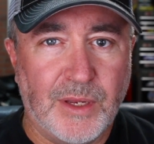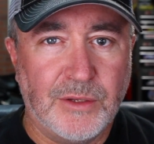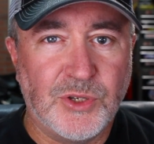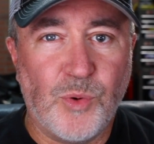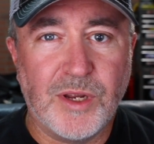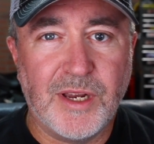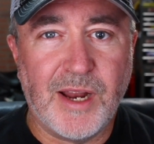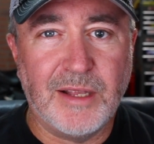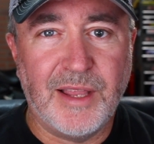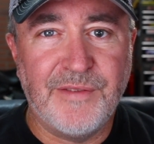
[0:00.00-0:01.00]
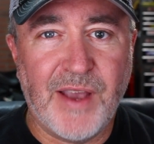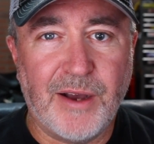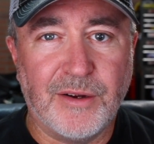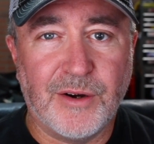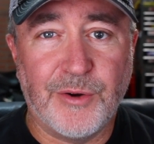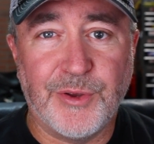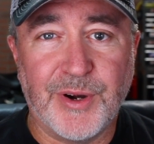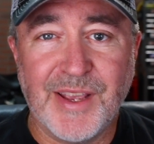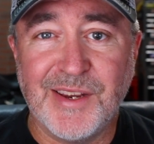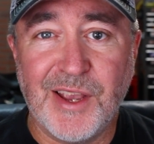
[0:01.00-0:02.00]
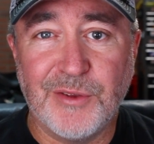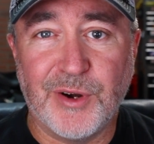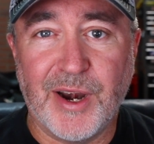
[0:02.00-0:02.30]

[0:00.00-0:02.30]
So what did I leave out? Are there any other